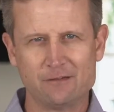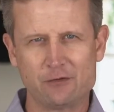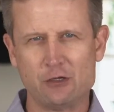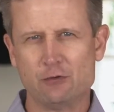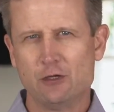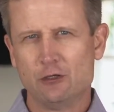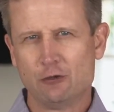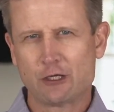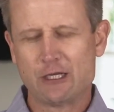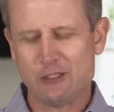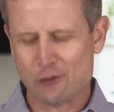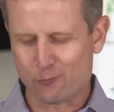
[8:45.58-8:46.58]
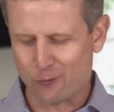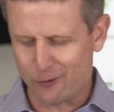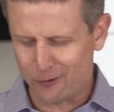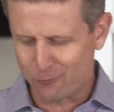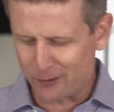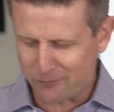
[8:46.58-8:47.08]
If you look in your
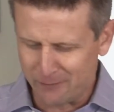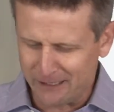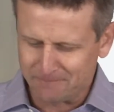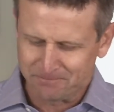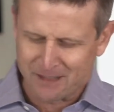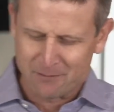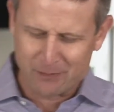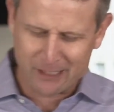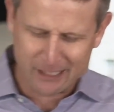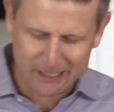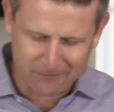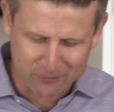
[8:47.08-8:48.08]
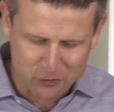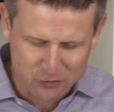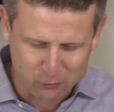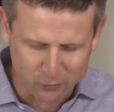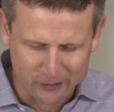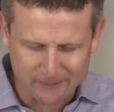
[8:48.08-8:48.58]
word with me, beginning in
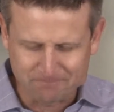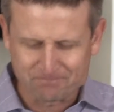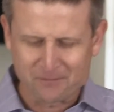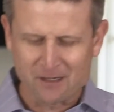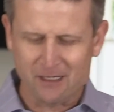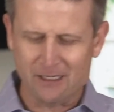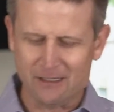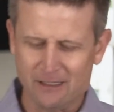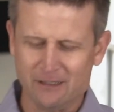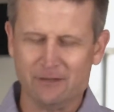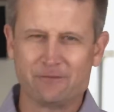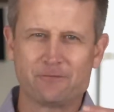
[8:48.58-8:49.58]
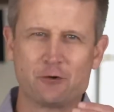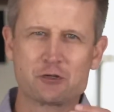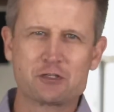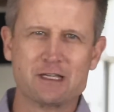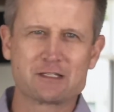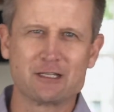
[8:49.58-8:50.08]
verse 1 uh, uh of 1
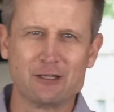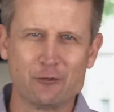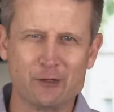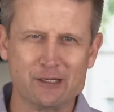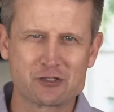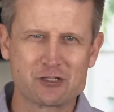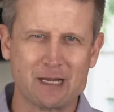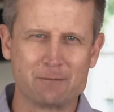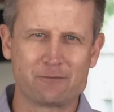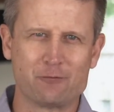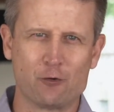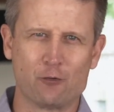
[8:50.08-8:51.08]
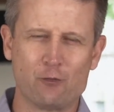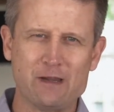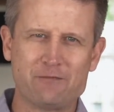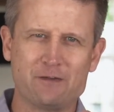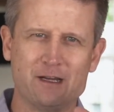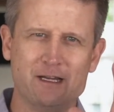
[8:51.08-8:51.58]
Thessalonians chapter 4,
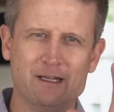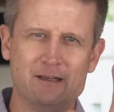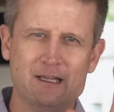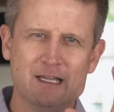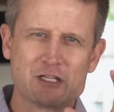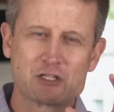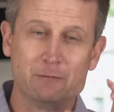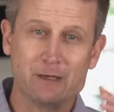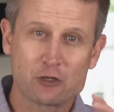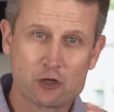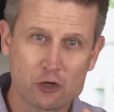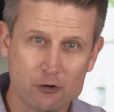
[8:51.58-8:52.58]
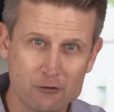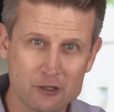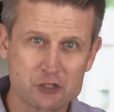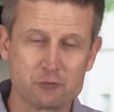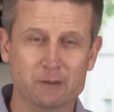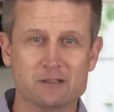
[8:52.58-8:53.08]
we find some
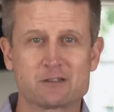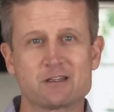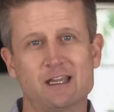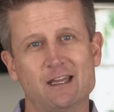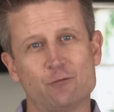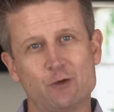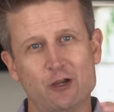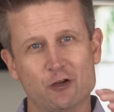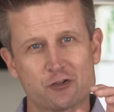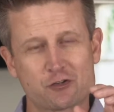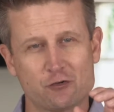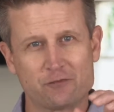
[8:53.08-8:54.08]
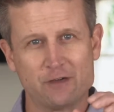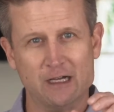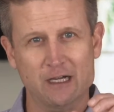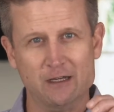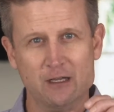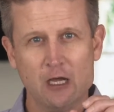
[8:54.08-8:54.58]
encouragements and we also
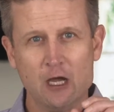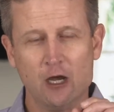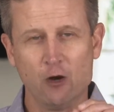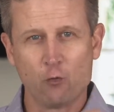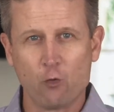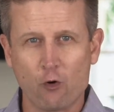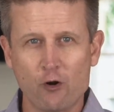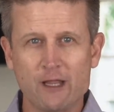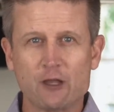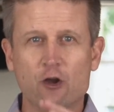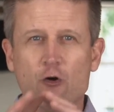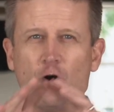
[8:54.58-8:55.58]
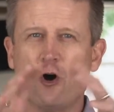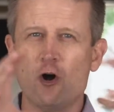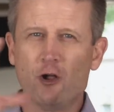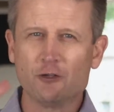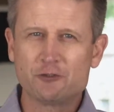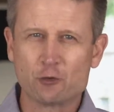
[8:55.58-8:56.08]
find a warning,
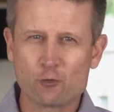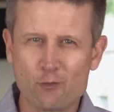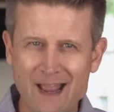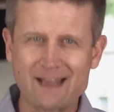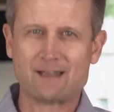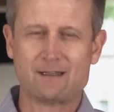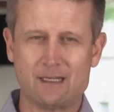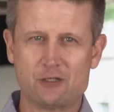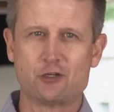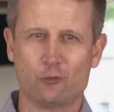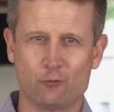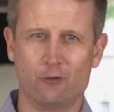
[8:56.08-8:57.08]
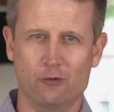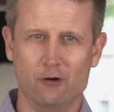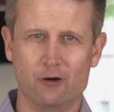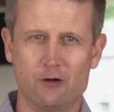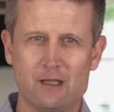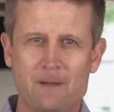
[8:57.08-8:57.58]
all directed
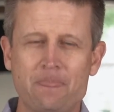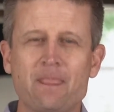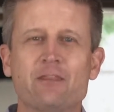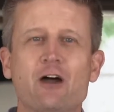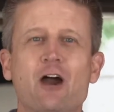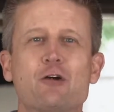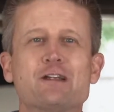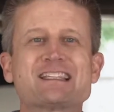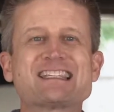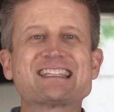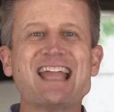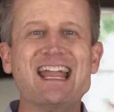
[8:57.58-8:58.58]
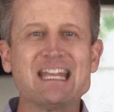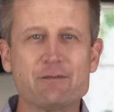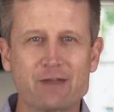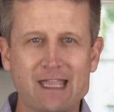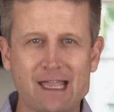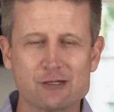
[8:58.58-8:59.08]
toward our
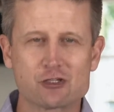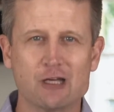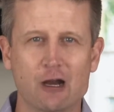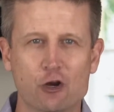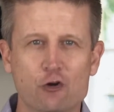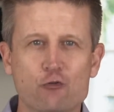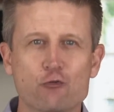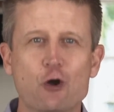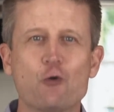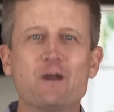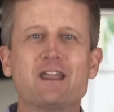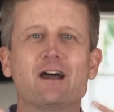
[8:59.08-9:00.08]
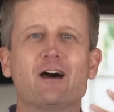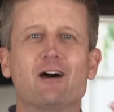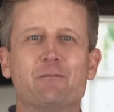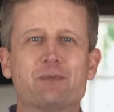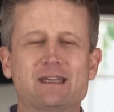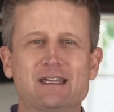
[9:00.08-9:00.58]
sanctification, our growing
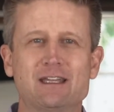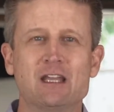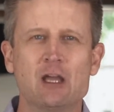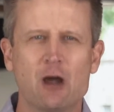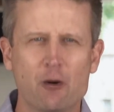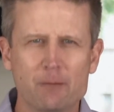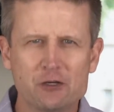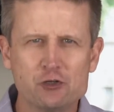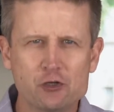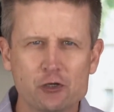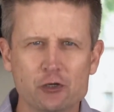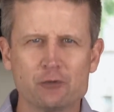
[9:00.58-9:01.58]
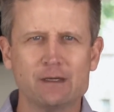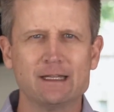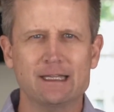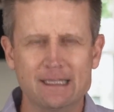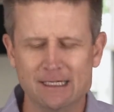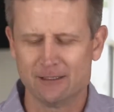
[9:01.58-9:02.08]
up in, our
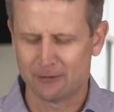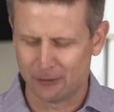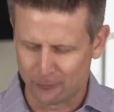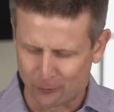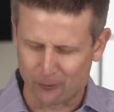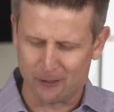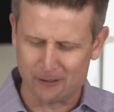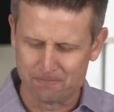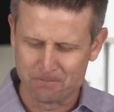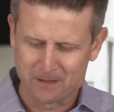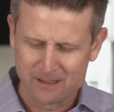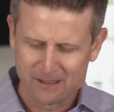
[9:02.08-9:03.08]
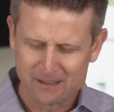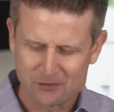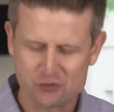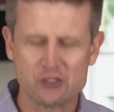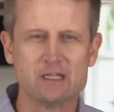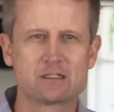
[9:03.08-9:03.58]
maturing in the Lord
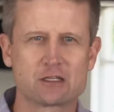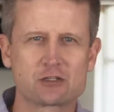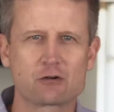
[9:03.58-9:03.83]
Jesus